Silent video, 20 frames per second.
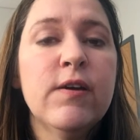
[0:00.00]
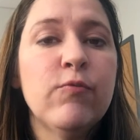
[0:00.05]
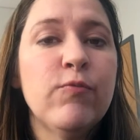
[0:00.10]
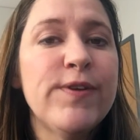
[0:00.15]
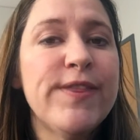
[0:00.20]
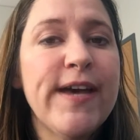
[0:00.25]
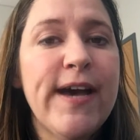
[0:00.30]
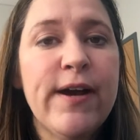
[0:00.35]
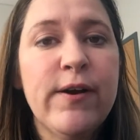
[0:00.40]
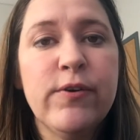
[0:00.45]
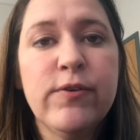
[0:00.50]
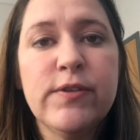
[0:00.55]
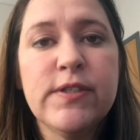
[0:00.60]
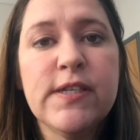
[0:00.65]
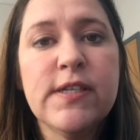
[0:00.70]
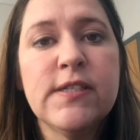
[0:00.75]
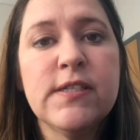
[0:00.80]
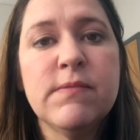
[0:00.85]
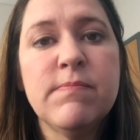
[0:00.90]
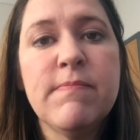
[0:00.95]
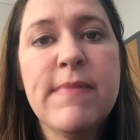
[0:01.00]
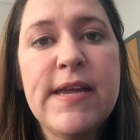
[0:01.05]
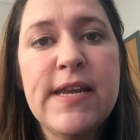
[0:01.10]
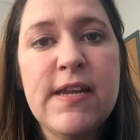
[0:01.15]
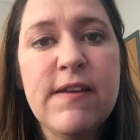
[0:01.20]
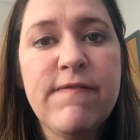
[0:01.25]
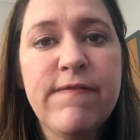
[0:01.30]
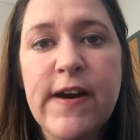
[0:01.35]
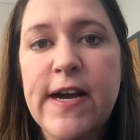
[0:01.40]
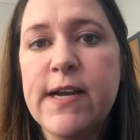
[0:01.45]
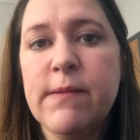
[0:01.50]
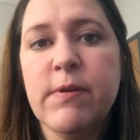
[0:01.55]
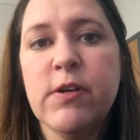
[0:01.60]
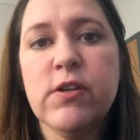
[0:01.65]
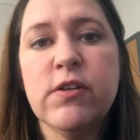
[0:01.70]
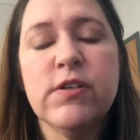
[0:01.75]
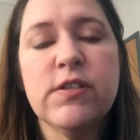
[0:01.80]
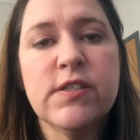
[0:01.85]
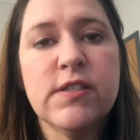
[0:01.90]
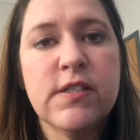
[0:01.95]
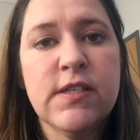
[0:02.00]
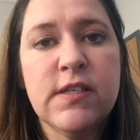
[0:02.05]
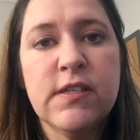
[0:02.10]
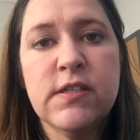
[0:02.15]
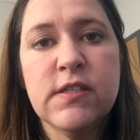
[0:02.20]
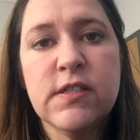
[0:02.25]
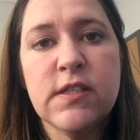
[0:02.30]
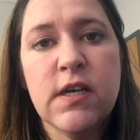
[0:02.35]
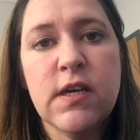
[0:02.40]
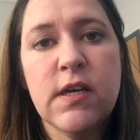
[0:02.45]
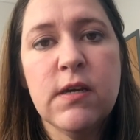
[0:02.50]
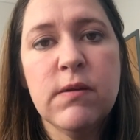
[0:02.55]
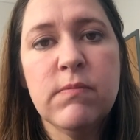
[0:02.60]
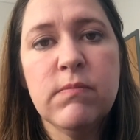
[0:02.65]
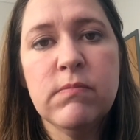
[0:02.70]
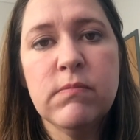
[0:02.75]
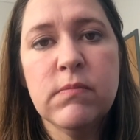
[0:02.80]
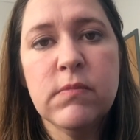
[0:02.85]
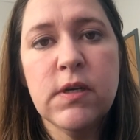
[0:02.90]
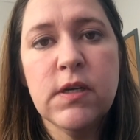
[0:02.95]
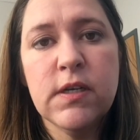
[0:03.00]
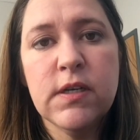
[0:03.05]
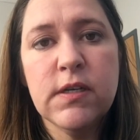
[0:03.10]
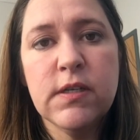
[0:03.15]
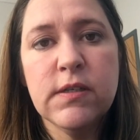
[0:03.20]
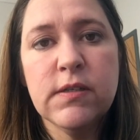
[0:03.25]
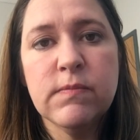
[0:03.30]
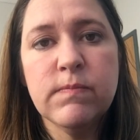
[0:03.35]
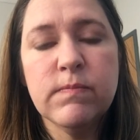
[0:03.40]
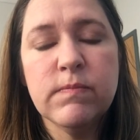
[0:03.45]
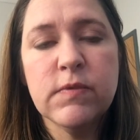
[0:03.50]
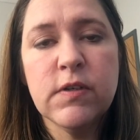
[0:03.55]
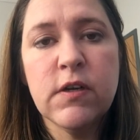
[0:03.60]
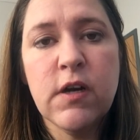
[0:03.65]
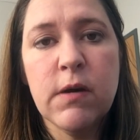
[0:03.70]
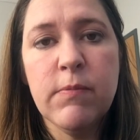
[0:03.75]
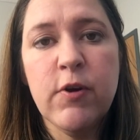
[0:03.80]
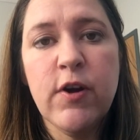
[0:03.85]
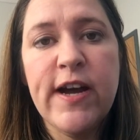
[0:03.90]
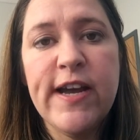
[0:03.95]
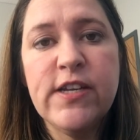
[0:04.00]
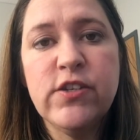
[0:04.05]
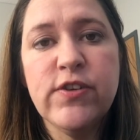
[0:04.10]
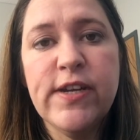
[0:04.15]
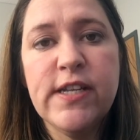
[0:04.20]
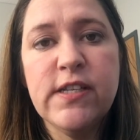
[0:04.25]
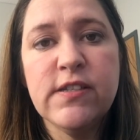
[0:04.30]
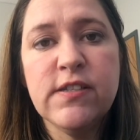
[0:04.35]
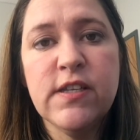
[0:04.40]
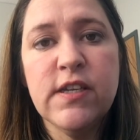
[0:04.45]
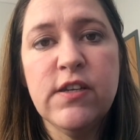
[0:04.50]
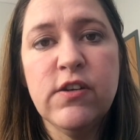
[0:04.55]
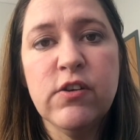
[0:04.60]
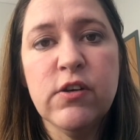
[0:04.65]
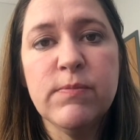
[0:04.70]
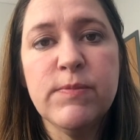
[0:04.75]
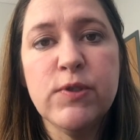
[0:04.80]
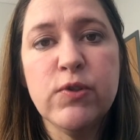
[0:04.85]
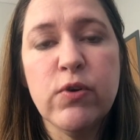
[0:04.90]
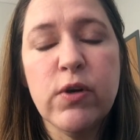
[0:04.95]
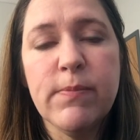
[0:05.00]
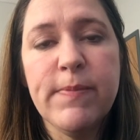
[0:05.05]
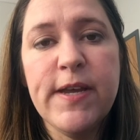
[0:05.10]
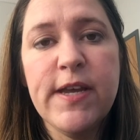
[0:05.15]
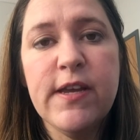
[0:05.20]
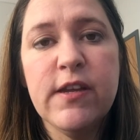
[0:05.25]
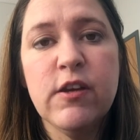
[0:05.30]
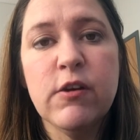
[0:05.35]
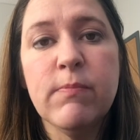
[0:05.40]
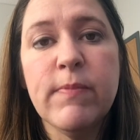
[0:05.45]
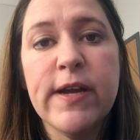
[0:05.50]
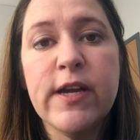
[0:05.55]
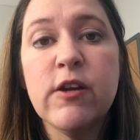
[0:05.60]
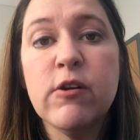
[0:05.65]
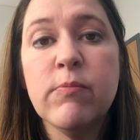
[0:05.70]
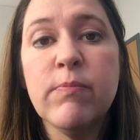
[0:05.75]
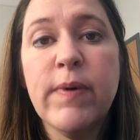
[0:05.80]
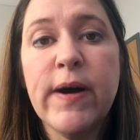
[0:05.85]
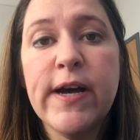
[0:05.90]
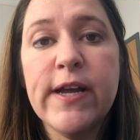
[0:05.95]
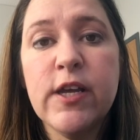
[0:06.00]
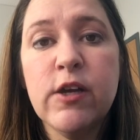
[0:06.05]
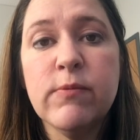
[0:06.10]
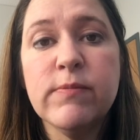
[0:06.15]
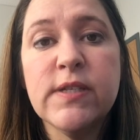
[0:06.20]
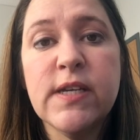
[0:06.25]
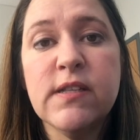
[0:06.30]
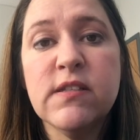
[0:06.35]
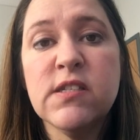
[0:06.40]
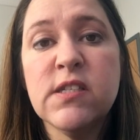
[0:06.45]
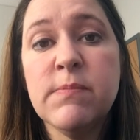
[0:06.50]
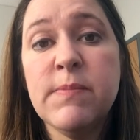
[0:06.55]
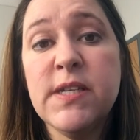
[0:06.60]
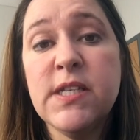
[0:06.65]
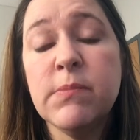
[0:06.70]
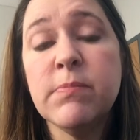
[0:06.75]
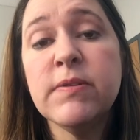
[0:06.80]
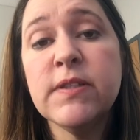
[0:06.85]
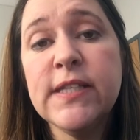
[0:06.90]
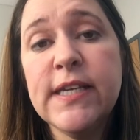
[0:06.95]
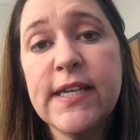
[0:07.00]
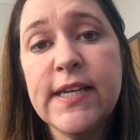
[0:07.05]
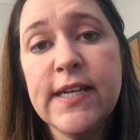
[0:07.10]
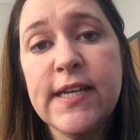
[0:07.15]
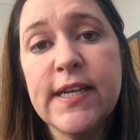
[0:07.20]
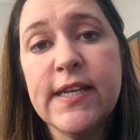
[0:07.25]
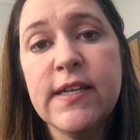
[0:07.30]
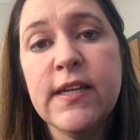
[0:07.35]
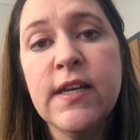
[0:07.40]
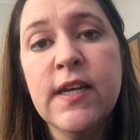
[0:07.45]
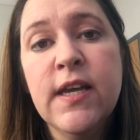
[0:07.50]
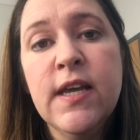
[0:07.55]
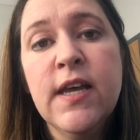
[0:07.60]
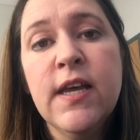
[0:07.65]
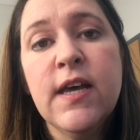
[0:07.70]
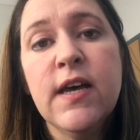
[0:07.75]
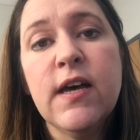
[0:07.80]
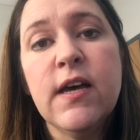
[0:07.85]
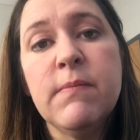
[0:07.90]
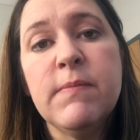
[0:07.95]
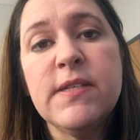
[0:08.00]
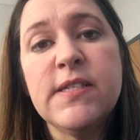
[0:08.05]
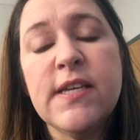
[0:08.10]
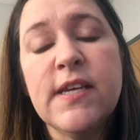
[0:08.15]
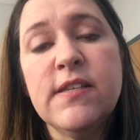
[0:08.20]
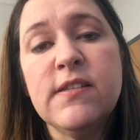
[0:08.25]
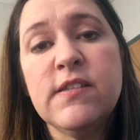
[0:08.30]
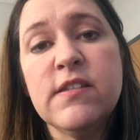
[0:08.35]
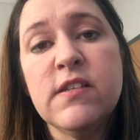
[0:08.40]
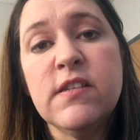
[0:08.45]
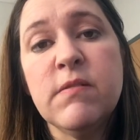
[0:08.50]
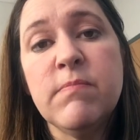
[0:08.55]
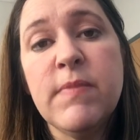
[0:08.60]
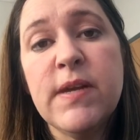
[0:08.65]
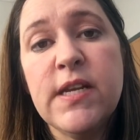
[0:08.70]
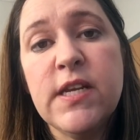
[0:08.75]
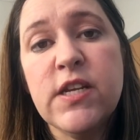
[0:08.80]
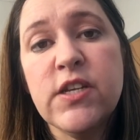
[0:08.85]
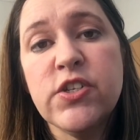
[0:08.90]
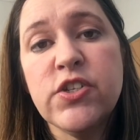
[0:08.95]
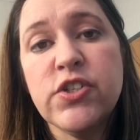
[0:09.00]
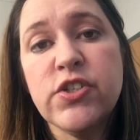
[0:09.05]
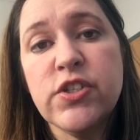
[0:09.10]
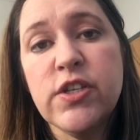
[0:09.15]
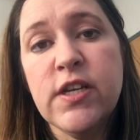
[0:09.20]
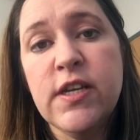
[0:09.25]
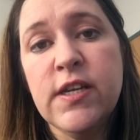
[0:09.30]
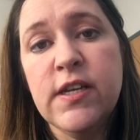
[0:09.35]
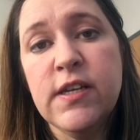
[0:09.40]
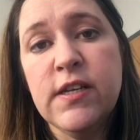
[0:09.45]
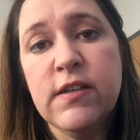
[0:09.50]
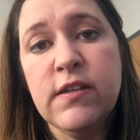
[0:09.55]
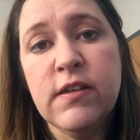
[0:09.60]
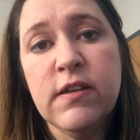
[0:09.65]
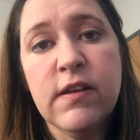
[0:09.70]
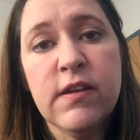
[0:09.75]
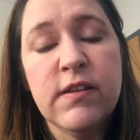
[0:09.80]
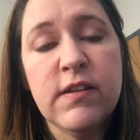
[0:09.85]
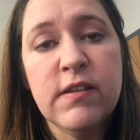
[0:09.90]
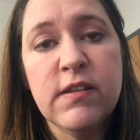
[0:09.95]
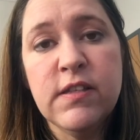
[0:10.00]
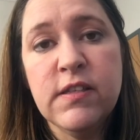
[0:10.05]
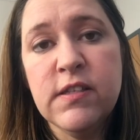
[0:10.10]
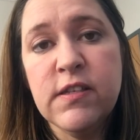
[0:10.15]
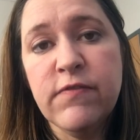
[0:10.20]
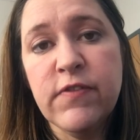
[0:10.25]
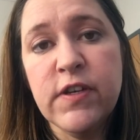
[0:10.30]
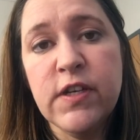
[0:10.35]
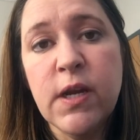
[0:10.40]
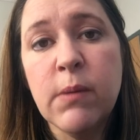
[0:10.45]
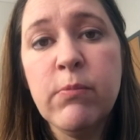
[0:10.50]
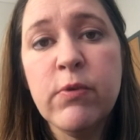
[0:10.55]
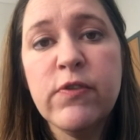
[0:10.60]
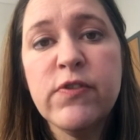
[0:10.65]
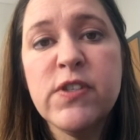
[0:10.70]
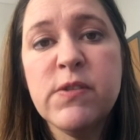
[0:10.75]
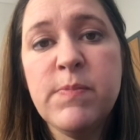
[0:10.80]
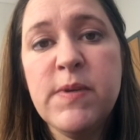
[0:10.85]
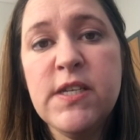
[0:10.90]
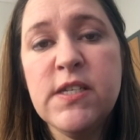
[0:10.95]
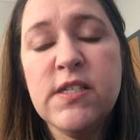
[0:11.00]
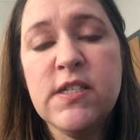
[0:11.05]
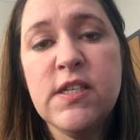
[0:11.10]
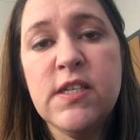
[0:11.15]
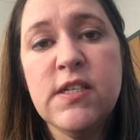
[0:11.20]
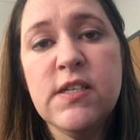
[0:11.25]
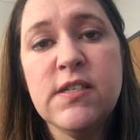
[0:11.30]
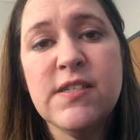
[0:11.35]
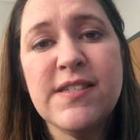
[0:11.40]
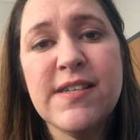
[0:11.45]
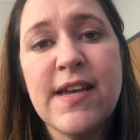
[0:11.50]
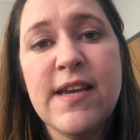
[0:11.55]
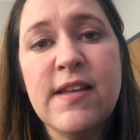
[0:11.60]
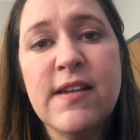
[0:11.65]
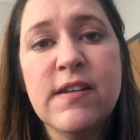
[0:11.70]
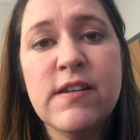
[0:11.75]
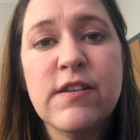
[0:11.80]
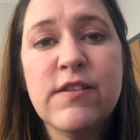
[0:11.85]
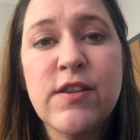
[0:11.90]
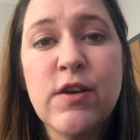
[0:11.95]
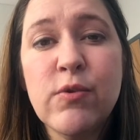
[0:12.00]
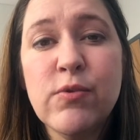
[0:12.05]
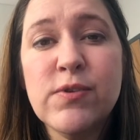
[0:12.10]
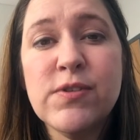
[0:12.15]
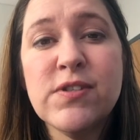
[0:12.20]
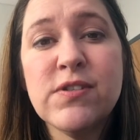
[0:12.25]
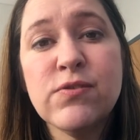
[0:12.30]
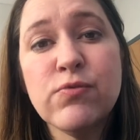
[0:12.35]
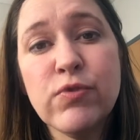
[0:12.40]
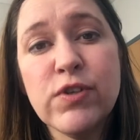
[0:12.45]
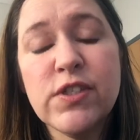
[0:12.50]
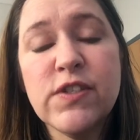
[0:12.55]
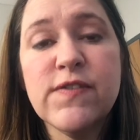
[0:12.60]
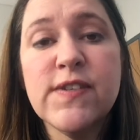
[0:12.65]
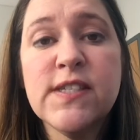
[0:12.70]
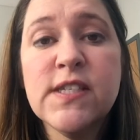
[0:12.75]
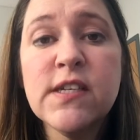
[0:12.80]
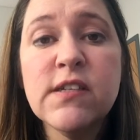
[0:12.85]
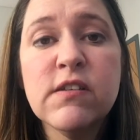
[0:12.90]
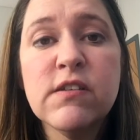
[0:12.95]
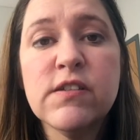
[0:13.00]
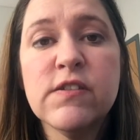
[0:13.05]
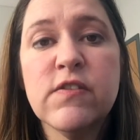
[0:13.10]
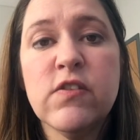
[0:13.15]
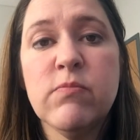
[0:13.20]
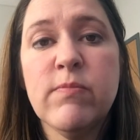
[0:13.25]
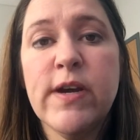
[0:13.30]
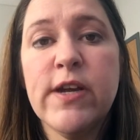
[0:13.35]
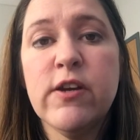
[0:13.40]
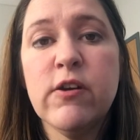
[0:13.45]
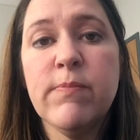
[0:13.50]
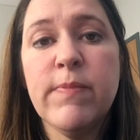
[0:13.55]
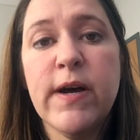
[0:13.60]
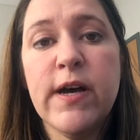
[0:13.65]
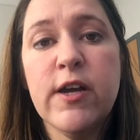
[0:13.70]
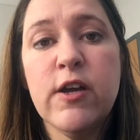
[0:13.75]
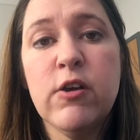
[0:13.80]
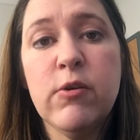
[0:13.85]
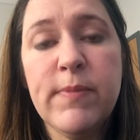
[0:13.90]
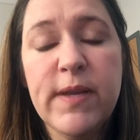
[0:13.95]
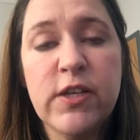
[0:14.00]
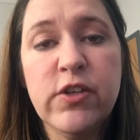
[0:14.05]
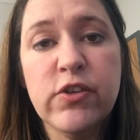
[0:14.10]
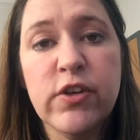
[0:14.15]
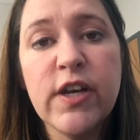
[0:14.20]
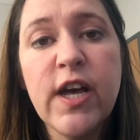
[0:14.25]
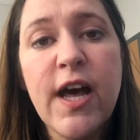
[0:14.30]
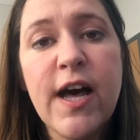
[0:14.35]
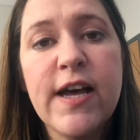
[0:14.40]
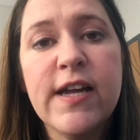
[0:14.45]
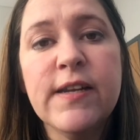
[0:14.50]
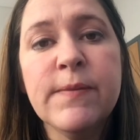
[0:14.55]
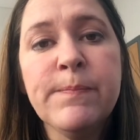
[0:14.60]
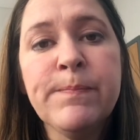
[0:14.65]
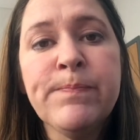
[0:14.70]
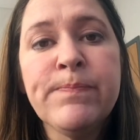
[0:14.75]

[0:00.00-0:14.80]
Without as many fibers and carbohydrates that you're absorbing, your microbiome tends to be depleted. It tends to diminish in the different number of species, and those sorts of signals of the microbiome in your gut